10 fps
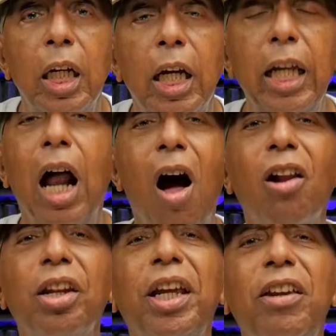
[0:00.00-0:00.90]
And all
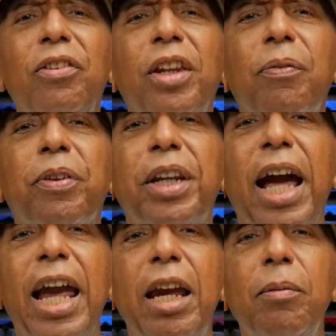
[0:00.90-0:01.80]
of these different
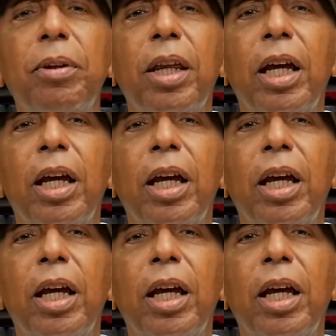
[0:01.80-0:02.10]
names